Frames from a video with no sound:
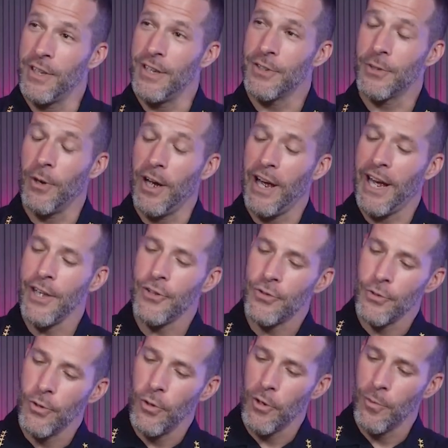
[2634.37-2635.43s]
Mordisco. I used
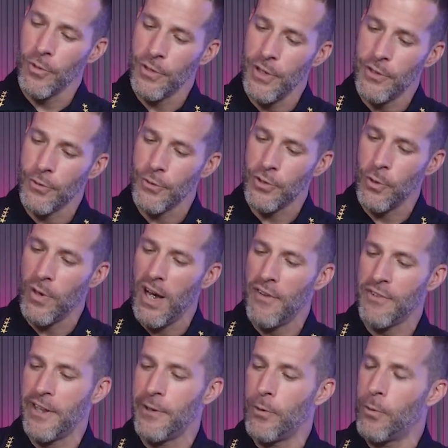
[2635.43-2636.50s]
to go to Mordisco so
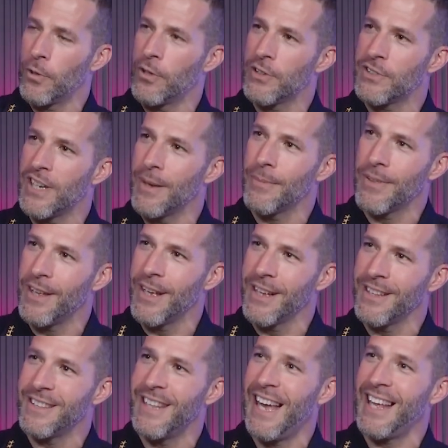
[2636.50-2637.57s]
often and order the same
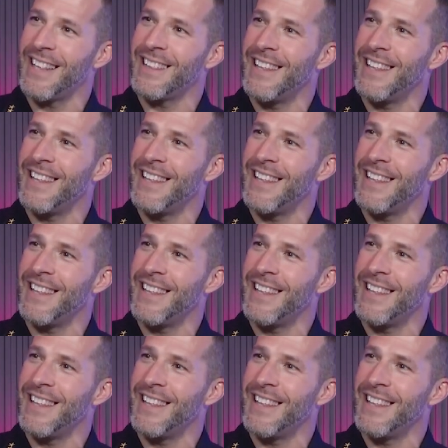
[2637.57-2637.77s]
thing that